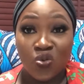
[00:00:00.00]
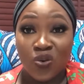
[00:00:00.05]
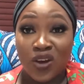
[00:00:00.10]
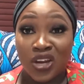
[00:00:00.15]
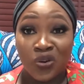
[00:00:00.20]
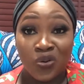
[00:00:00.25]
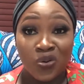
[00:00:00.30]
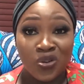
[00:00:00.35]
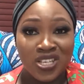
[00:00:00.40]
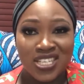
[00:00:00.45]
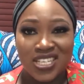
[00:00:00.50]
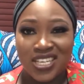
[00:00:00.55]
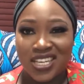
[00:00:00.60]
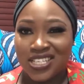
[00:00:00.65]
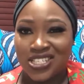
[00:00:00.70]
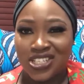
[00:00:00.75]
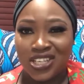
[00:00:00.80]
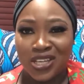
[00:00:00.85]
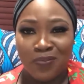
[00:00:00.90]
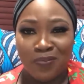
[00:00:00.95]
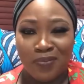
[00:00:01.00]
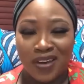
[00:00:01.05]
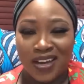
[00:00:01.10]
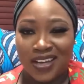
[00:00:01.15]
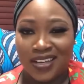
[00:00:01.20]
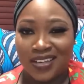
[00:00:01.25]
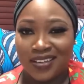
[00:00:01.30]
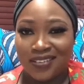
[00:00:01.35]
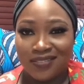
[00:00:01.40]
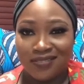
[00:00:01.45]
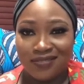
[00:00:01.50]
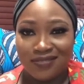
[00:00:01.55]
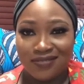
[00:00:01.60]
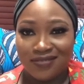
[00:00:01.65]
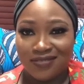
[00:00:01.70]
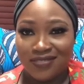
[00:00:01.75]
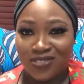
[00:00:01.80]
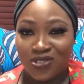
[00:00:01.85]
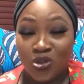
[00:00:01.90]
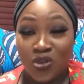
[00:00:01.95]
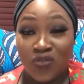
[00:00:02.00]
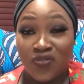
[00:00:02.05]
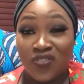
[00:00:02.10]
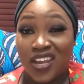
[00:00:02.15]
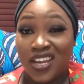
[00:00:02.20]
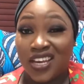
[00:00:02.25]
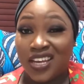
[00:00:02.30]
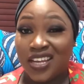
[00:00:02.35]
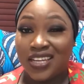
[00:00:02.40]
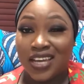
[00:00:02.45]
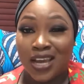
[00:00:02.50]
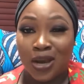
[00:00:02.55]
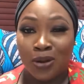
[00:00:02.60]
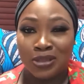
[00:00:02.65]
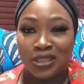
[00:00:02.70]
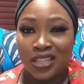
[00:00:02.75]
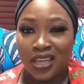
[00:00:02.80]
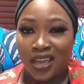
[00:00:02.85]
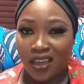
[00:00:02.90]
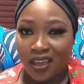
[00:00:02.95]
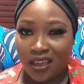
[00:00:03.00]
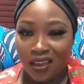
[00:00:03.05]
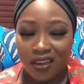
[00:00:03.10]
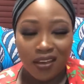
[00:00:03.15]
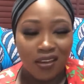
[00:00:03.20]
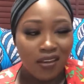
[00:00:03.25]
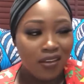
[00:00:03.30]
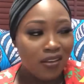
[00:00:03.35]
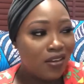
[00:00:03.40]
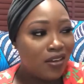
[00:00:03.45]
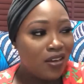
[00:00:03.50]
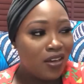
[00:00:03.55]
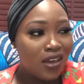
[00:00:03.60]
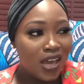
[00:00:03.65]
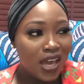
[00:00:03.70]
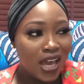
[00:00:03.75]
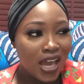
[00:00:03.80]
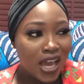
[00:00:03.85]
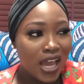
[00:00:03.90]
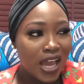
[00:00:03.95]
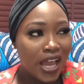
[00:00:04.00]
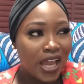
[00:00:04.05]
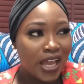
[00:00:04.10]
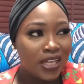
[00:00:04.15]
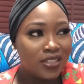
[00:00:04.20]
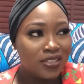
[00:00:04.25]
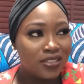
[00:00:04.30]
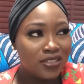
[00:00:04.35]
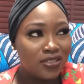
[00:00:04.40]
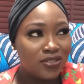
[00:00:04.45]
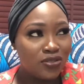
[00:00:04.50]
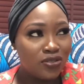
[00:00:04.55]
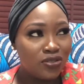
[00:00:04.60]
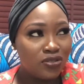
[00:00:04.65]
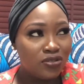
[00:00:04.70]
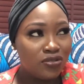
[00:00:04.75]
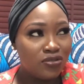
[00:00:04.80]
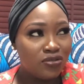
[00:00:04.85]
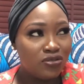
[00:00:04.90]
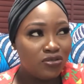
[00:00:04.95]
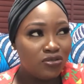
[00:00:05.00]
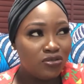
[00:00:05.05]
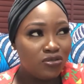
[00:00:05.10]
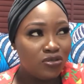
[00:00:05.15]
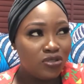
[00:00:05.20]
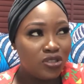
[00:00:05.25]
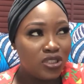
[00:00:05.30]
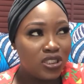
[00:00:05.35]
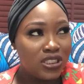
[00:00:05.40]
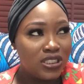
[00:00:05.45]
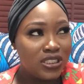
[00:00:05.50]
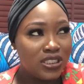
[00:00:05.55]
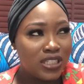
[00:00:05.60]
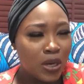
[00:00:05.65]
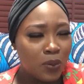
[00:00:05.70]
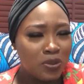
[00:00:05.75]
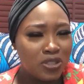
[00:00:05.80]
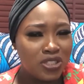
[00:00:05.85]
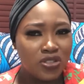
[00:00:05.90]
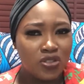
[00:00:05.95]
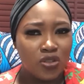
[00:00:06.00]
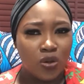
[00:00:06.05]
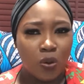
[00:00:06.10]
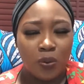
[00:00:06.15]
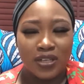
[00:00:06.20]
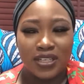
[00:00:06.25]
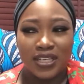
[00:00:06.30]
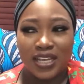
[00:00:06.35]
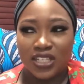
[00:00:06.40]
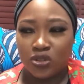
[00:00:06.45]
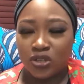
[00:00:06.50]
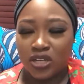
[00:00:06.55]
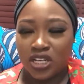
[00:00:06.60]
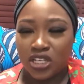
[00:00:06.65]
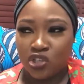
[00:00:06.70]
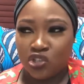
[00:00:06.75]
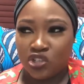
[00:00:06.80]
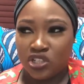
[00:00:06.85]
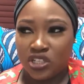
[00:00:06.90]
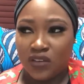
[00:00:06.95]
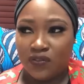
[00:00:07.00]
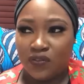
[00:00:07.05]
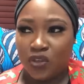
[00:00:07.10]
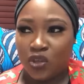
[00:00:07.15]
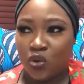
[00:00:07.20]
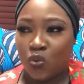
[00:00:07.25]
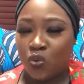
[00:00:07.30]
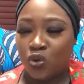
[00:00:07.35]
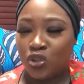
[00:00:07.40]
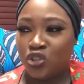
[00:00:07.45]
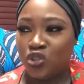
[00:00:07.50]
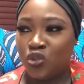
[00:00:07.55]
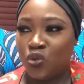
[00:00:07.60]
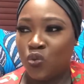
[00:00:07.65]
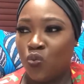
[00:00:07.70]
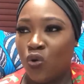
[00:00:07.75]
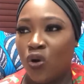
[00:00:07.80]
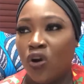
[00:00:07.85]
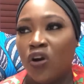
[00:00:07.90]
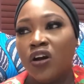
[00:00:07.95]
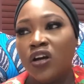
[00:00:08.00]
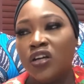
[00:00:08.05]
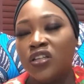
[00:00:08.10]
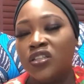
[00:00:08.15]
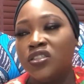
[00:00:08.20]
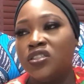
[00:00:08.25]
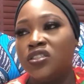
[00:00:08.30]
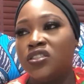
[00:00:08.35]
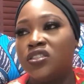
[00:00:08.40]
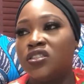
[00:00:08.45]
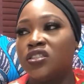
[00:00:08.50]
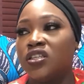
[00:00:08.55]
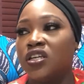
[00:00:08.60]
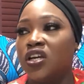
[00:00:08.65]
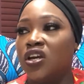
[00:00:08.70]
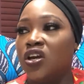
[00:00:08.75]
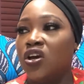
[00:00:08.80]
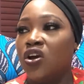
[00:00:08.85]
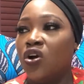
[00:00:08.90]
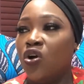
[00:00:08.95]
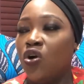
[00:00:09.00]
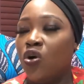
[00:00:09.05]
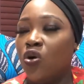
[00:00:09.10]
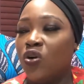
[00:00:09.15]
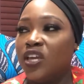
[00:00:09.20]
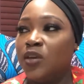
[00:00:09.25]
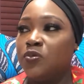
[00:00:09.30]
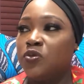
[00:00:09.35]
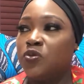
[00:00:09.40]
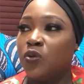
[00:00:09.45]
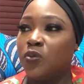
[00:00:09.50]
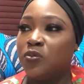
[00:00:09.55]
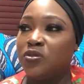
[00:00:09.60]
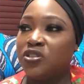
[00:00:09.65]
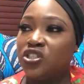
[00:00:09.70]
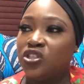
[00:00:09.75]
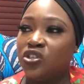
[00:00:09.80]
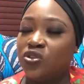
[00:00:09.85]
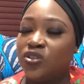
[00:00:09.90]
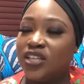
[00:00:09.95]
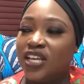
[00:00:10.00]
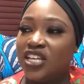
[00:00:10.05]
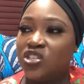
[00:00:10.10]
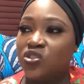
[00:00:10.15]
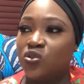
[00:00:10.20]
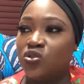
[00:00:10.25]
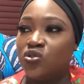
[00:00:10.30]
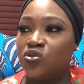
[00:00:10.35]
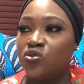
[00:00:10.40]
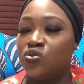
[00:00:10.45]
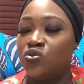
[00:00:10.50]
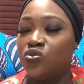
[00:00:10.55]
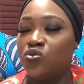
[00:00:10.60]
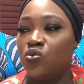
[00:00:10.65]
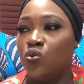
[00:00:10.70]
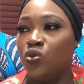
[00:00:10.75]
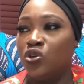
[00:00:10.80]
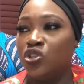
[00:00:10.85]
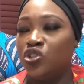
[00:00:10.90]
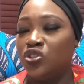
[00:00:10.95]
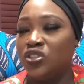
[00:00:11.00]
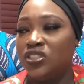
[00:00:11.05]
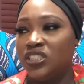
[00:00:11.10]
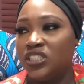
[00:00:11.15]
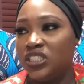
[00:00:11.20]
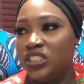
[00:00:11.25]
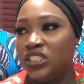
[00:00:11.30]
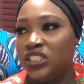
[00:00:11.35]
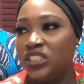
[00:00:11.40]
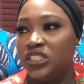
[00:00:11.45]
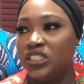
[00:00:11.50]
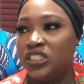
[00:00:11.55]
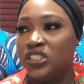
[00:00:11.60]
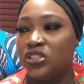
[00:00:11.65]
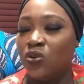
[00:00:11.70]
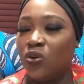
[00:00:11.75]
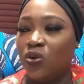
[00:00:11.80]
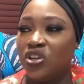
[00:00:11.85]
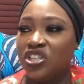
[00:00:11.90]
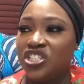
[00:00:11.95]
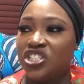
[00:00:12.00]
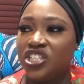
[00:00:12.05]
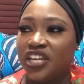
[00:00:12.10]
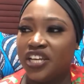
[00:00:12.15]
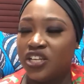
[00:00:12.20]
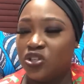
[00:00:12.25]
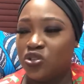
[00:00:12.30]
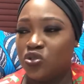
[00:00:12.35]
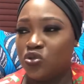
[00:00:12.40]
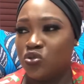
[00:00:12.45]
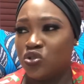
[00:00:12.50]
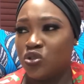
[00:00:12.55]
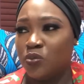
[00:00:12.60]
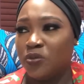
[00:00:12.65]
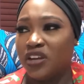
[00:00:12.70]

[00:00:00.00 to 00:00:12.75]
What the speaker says: you cannot change a man. So if you're a lady out there and you're with someone that is not necessarily giving you what you want, or keeps promising you that he's going to do what you need, or change to